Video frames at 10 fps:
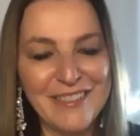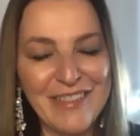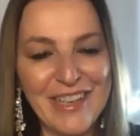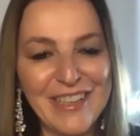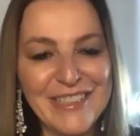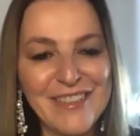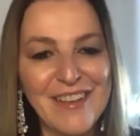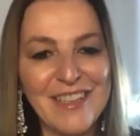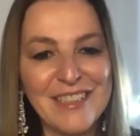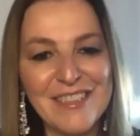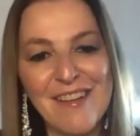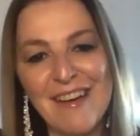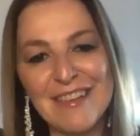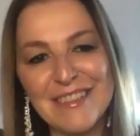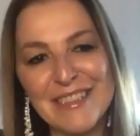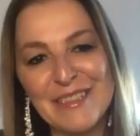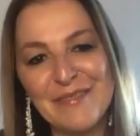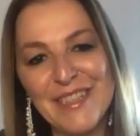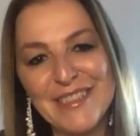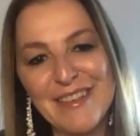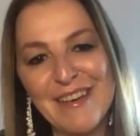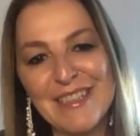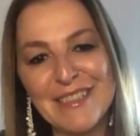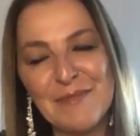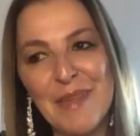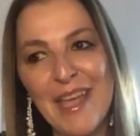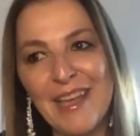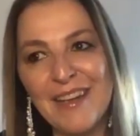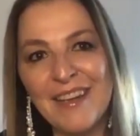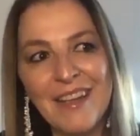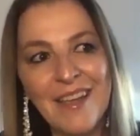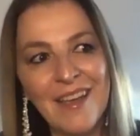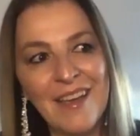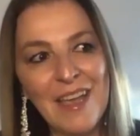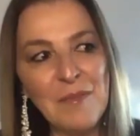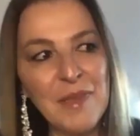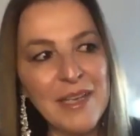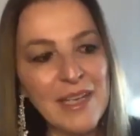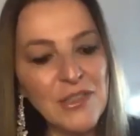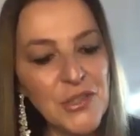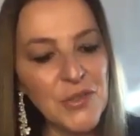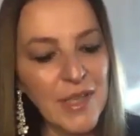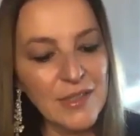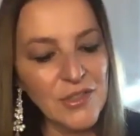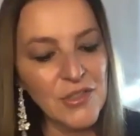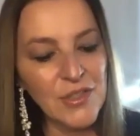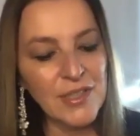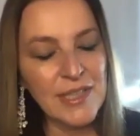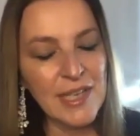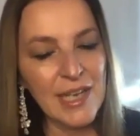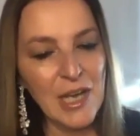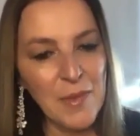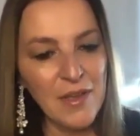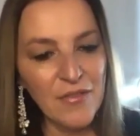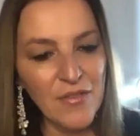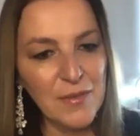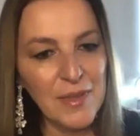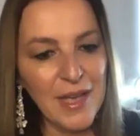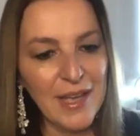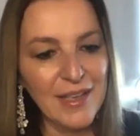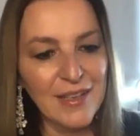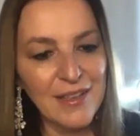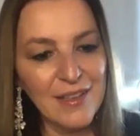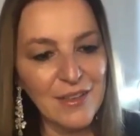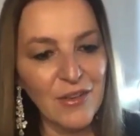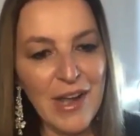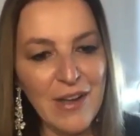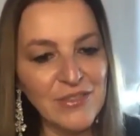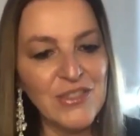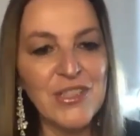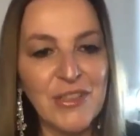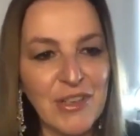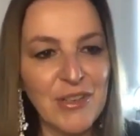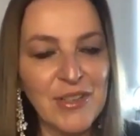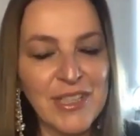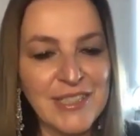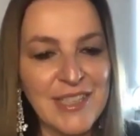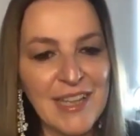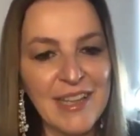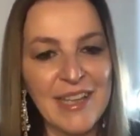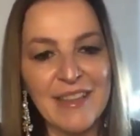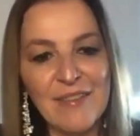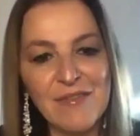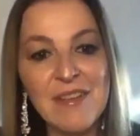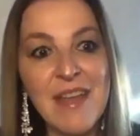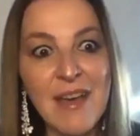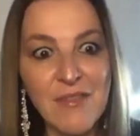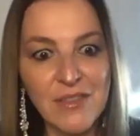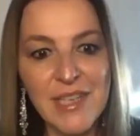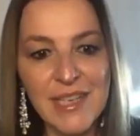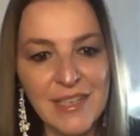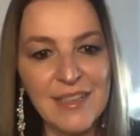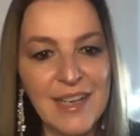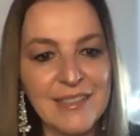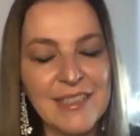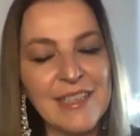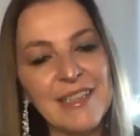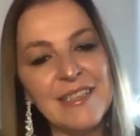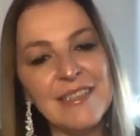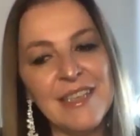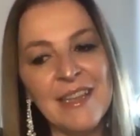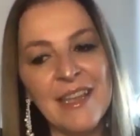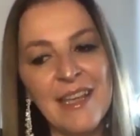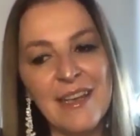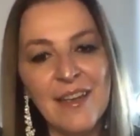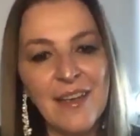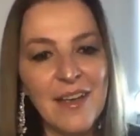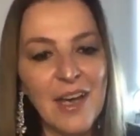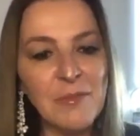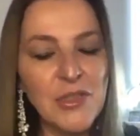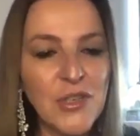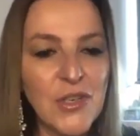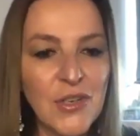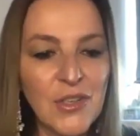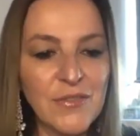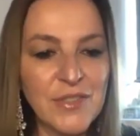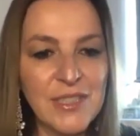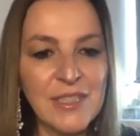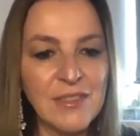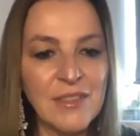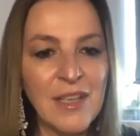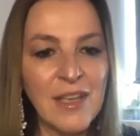Right. That's awesome. That's awesome. And because you get students that come in from like ground zero, let's say, like they've never taken a class like this. And then I'm sure you've seen